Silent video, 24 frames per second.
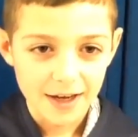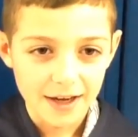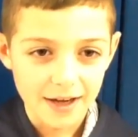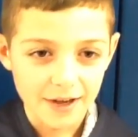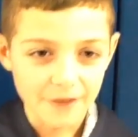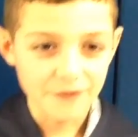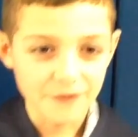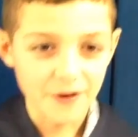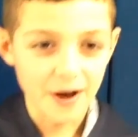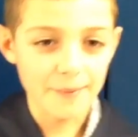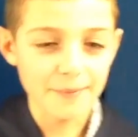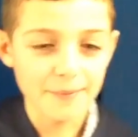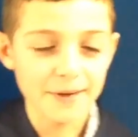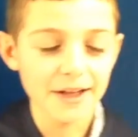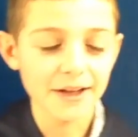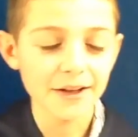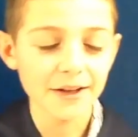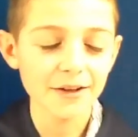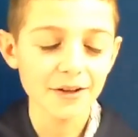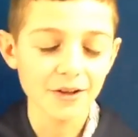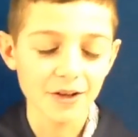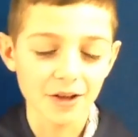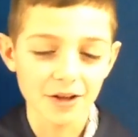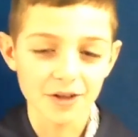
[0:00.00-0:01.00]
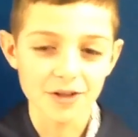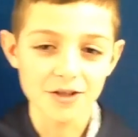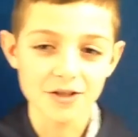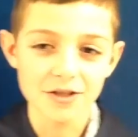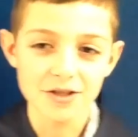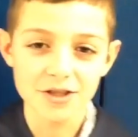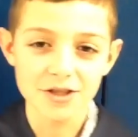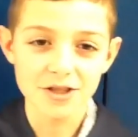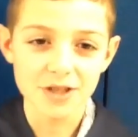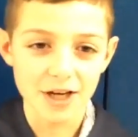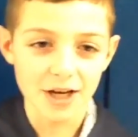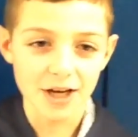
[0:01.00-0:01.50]
if I'm eating
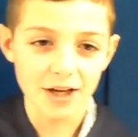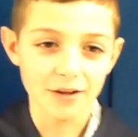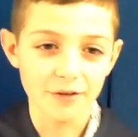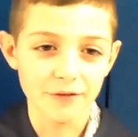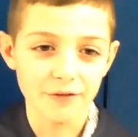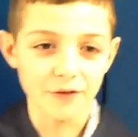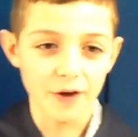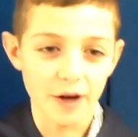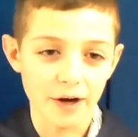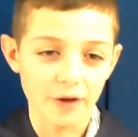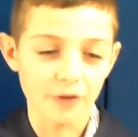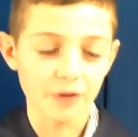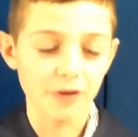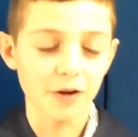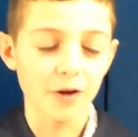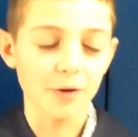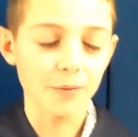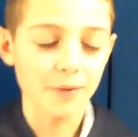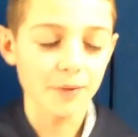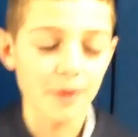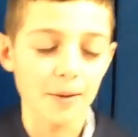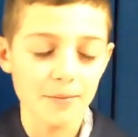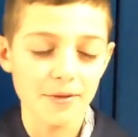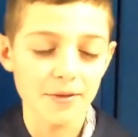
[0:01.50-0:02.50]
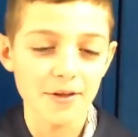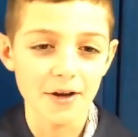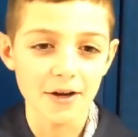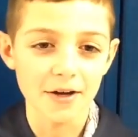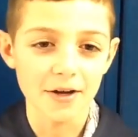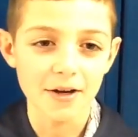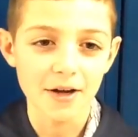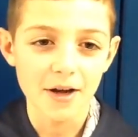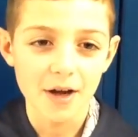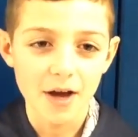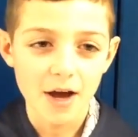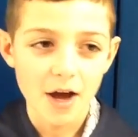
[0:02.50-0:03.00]
lunch and the fire alarm comes
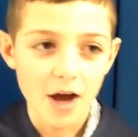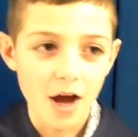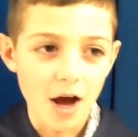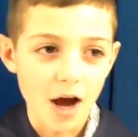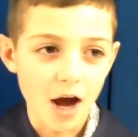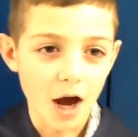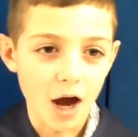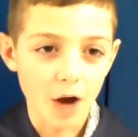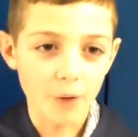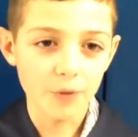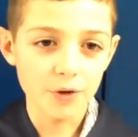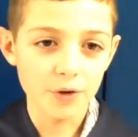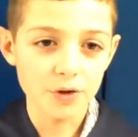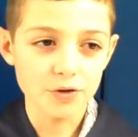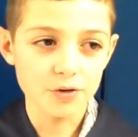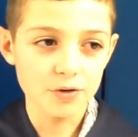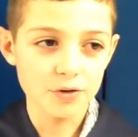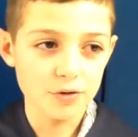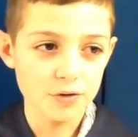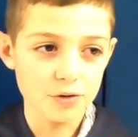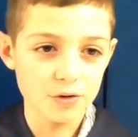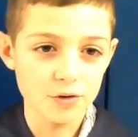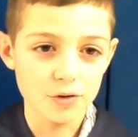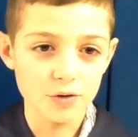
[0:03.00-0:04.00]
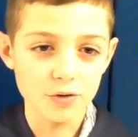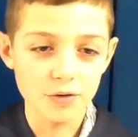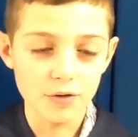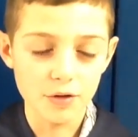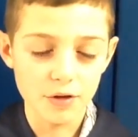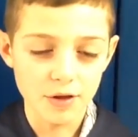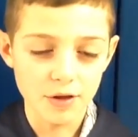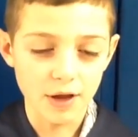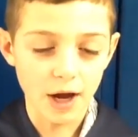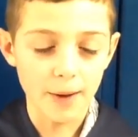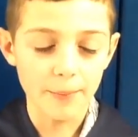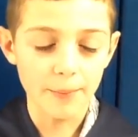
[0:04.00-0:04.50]
on, I would
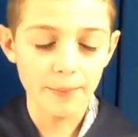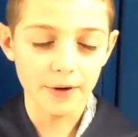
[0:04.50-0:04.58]
stop